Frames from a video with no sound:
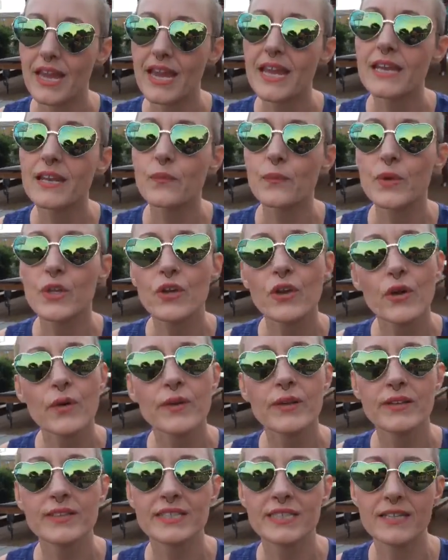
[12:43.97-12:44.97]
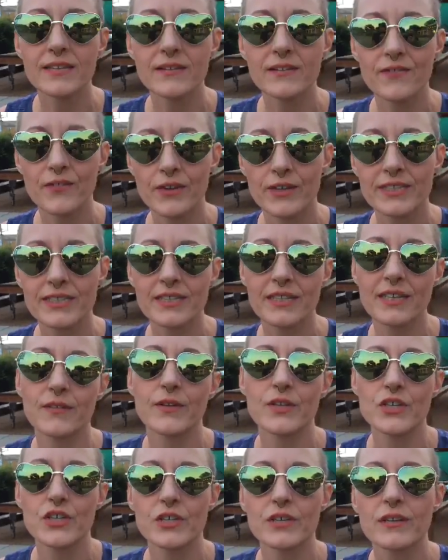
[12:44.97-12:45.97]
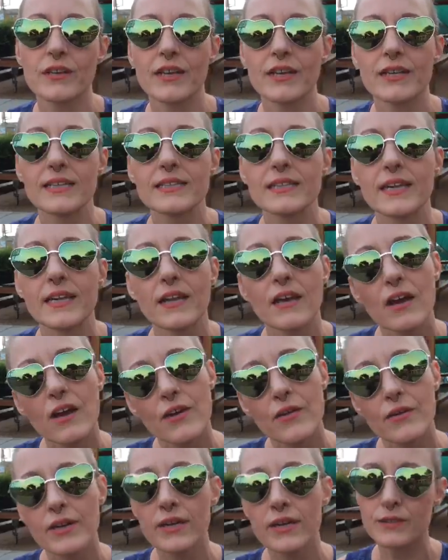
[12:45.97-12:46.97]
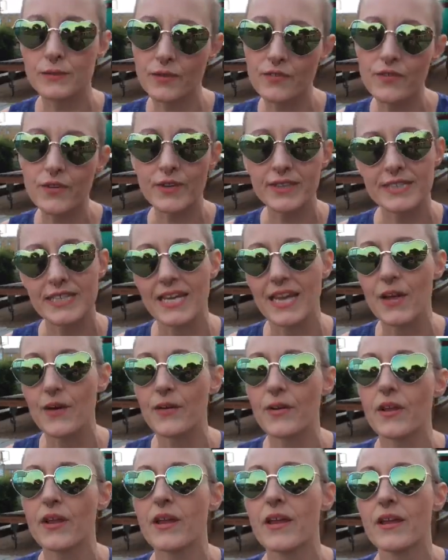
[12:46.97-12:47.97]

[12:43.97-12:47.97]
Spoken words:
And when you go and you see furries at a convention, and it's like, oh, here's where furries hang out.